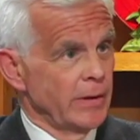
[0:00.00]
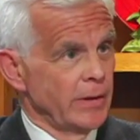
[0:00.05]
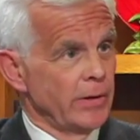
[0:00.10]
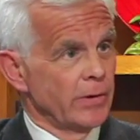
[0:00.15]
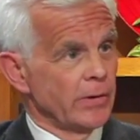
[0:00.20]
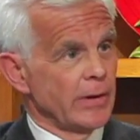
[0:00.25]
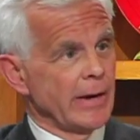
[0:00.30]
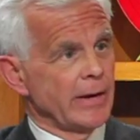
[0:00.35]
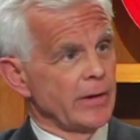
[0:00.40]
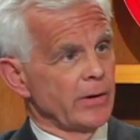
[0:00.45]

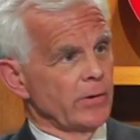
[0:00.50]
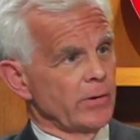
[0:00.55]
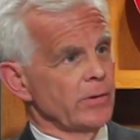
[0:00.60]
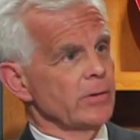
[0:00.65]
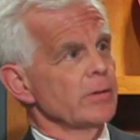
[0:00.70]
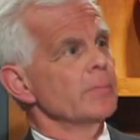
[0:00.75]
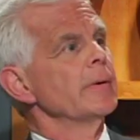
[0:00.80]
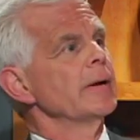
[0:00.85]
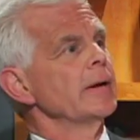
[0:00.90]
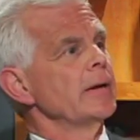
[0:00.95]
you're not going to earn
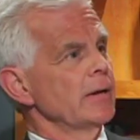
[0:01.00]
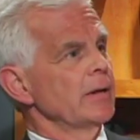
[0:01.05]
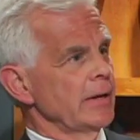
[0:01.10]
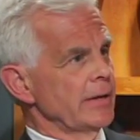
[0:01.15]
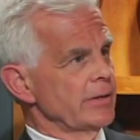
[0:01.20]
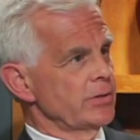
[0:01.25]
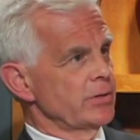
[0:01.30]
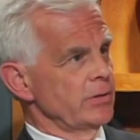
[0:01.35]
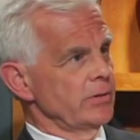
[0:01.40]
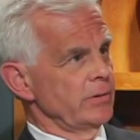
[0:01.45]
the money
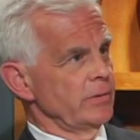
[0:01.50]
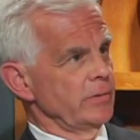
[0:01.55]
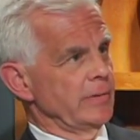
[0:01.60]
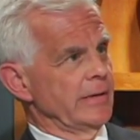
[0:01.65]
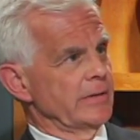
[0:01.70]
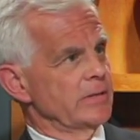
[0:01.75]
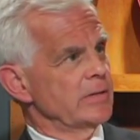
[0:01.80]
unless you do that.